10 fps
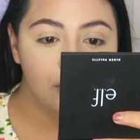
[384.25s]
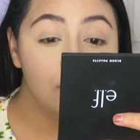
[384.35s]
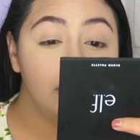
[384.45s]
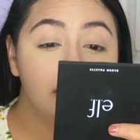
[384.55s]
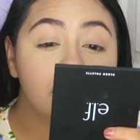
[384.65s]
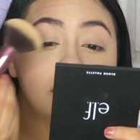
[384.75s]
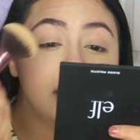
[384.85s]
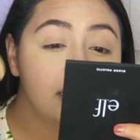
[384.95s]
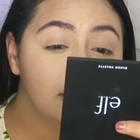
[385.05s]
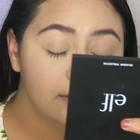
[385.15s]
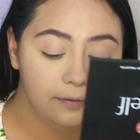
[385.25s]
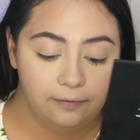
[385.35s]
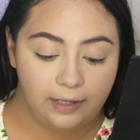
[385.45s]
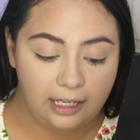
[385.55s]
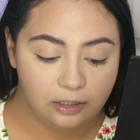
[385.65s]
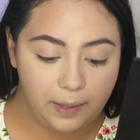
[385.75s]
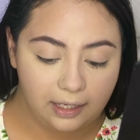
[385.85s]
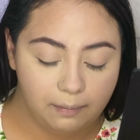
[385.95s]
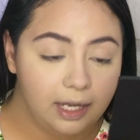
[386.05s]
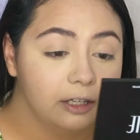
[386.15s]
know who I look like?
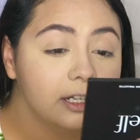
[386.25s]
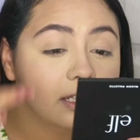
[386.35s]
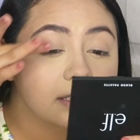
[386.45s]
Flashback Mary.